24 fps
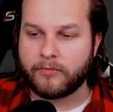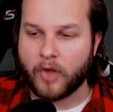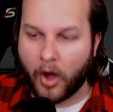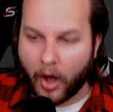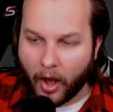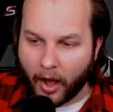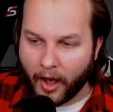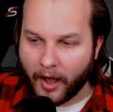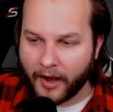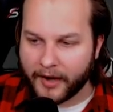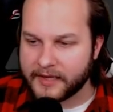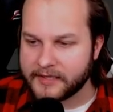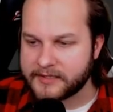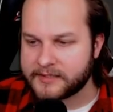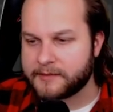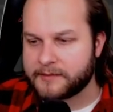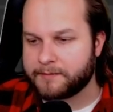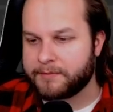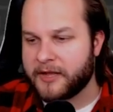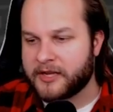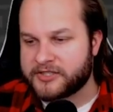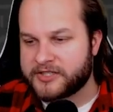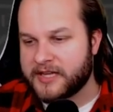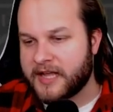August,
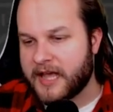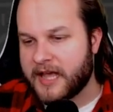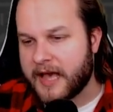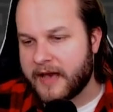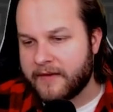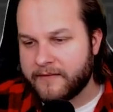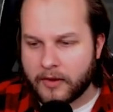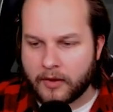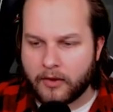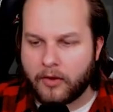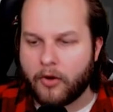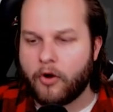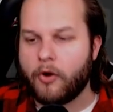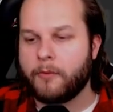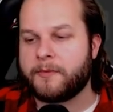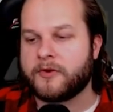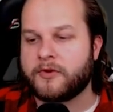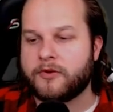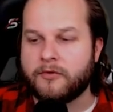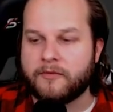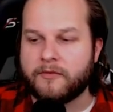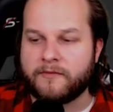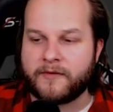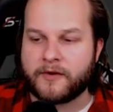pleasure to have you. Hope you're
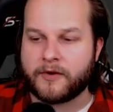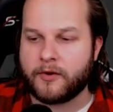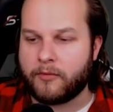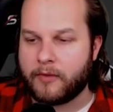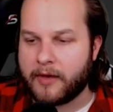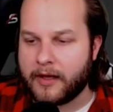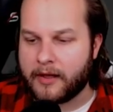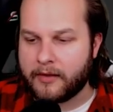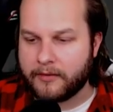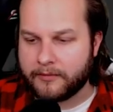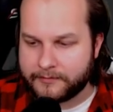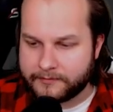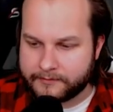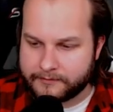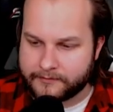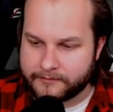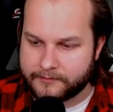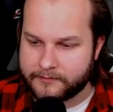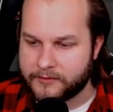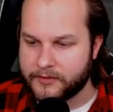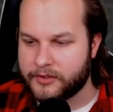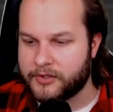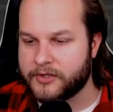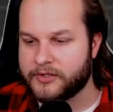doing very well.
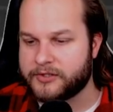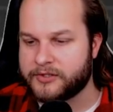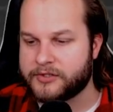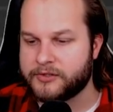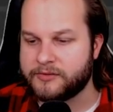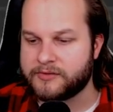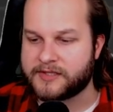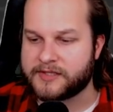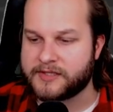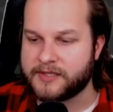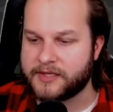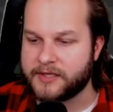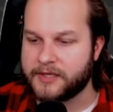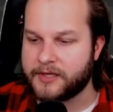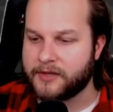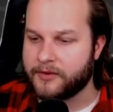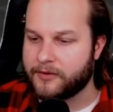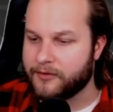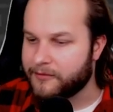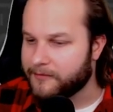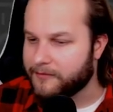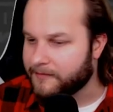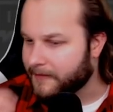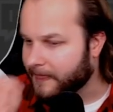Good to see
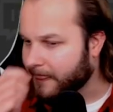you.